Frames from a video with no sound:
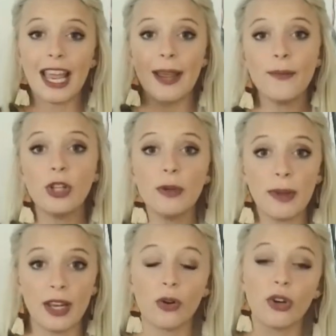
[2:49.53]

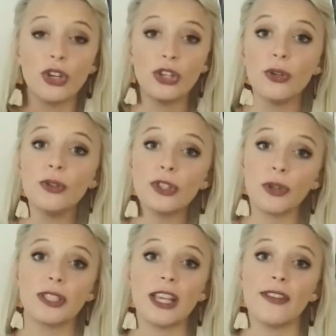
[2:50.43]
implement or use
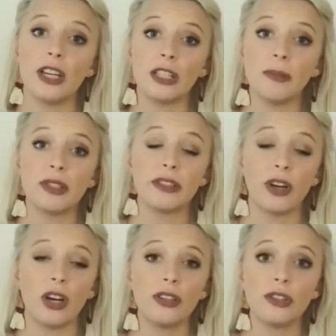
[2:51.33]
those 7 elements of
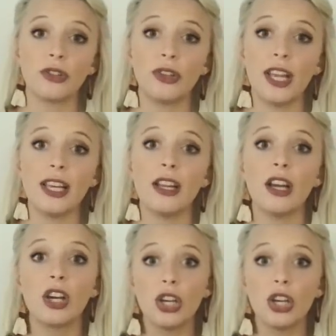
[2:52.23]
art to create a